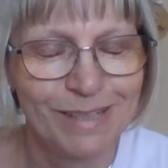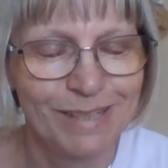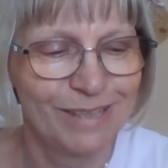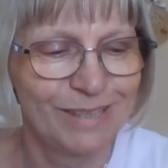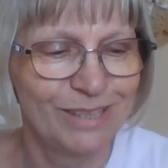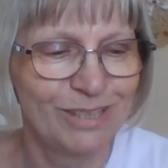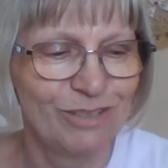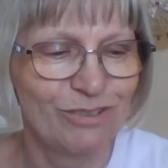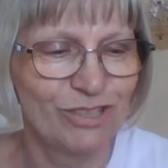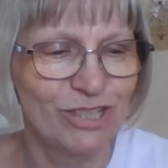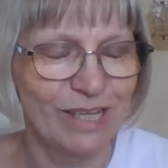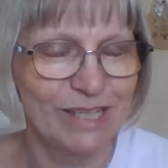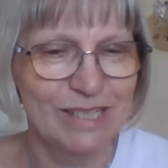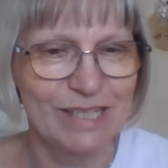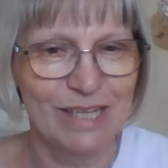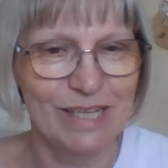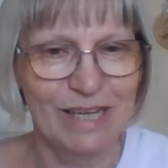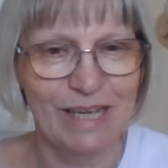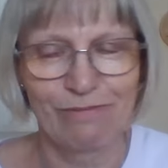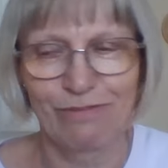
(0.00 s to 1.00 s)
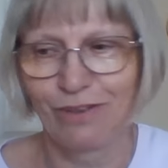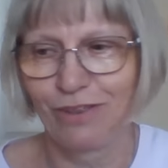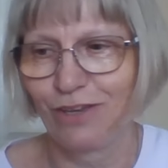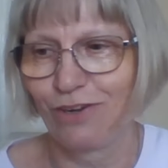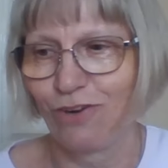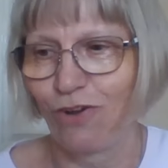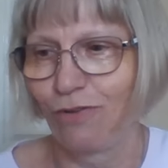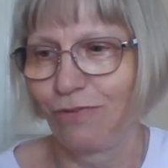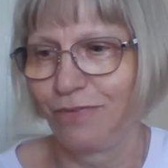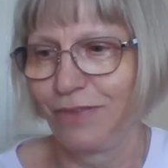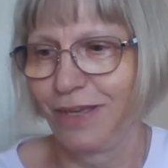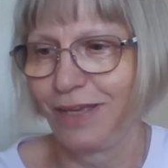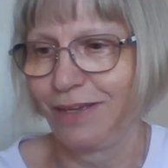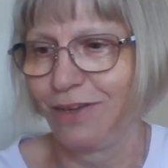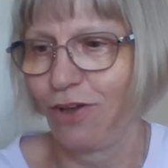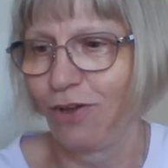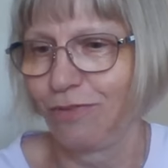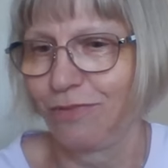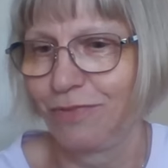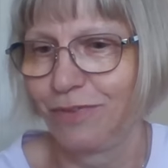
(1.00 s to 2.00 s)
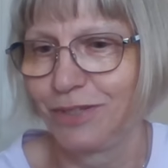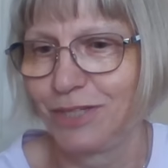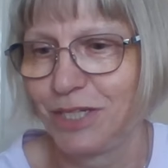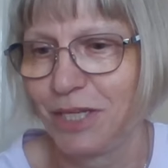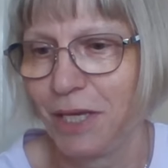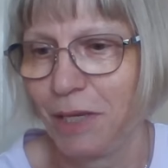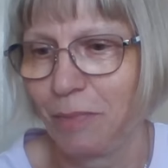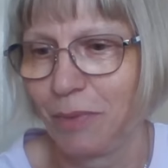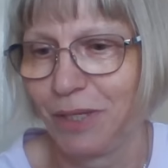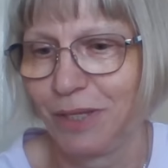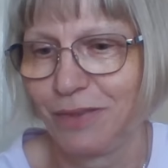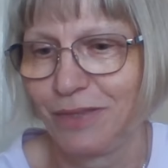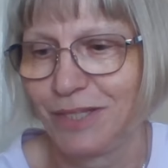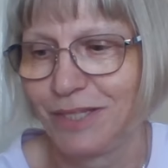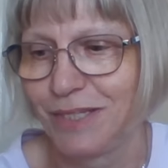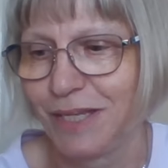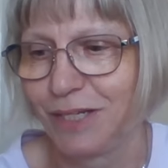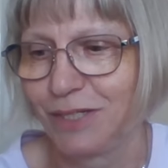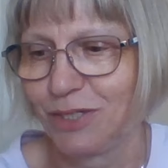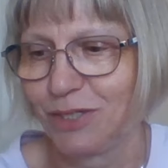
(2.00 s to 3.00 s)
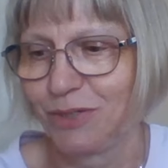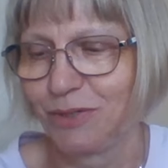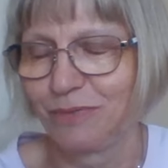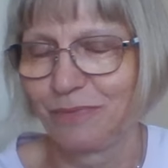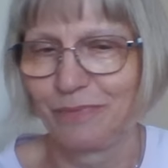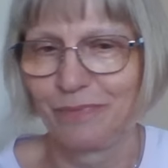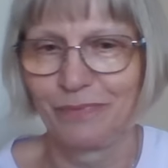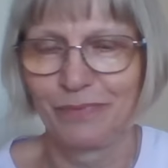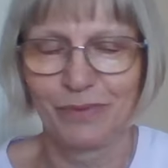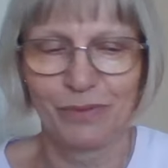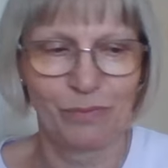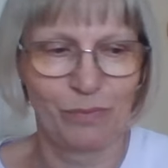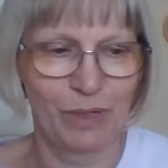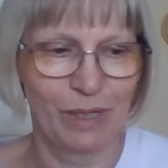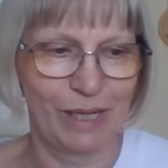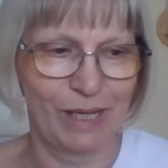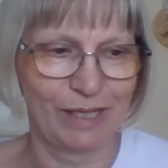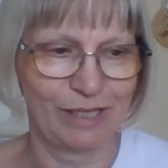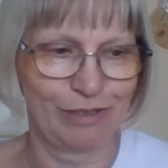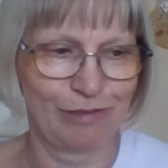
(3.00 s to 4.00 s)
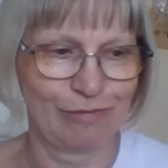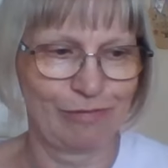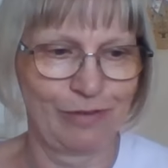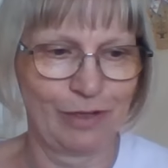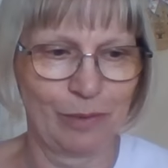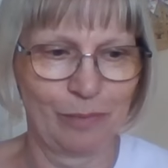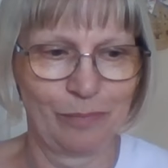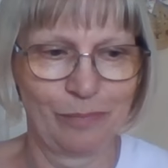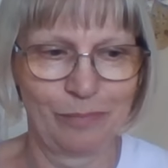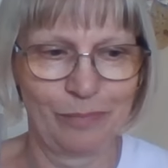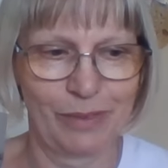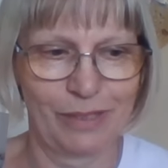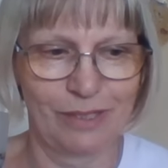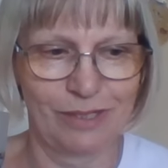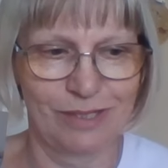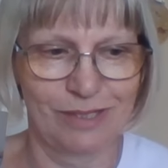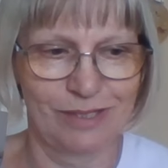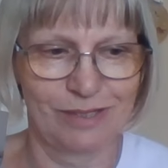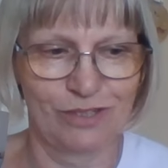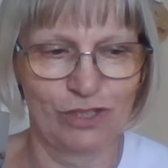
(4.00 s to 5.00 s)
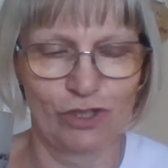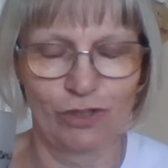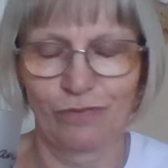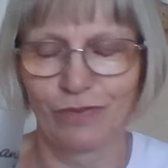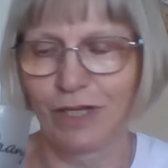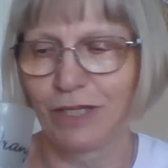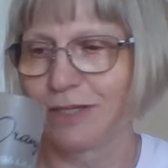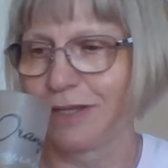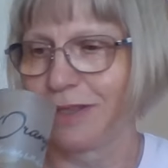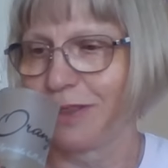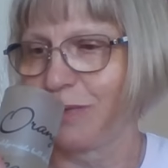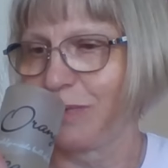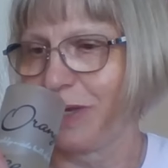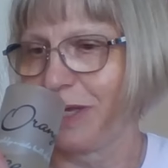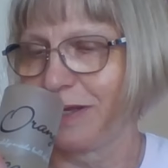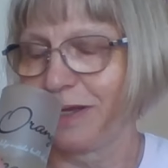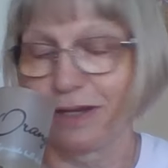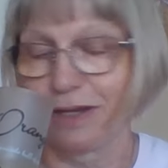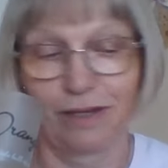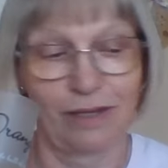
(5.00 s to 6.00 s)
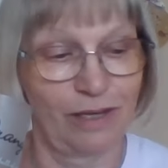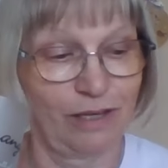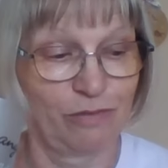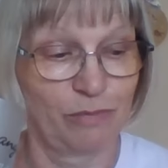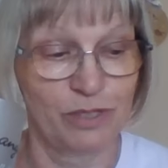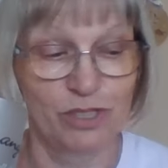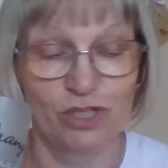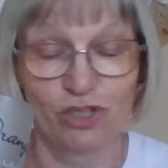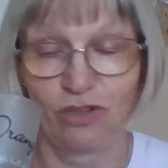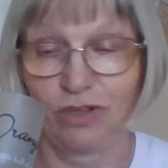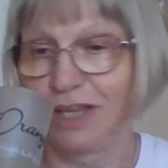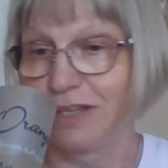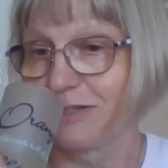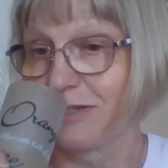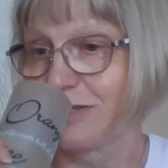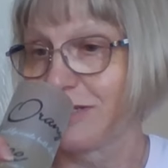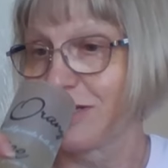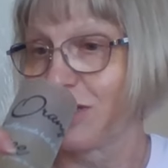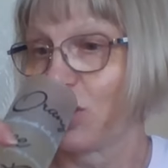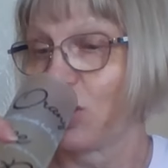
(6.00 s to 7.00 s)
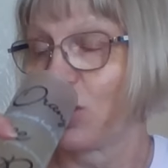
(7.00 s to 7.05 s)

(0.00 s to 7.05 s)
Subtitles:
Usually I take everything off the table at this end when I film, because stuff gets in the way and I left my sunglasses.